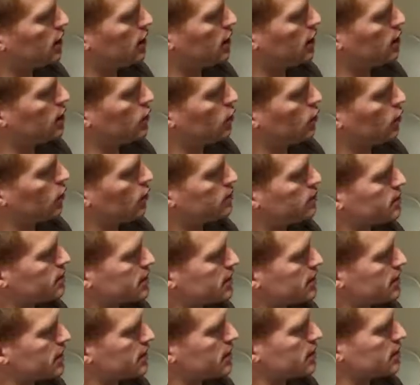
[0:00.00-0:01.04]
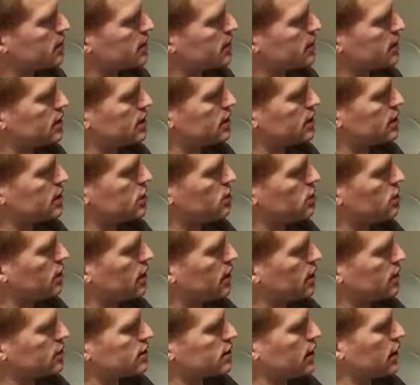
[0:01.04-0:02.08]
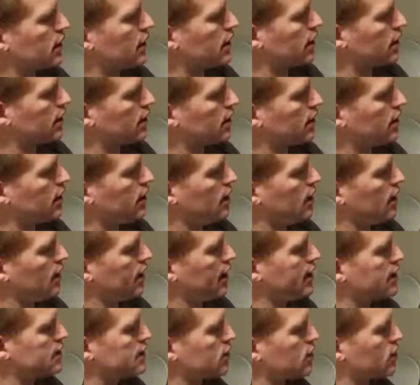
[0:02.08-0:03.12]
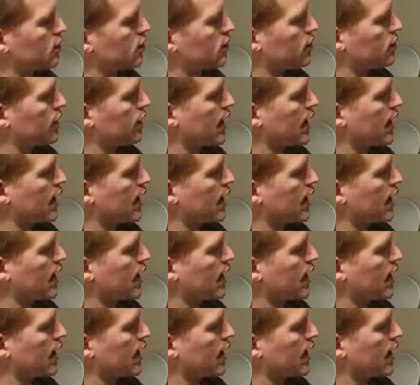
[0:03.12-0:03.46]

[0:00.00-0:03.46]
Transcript: You don't want them to see these two layers and that layer. And so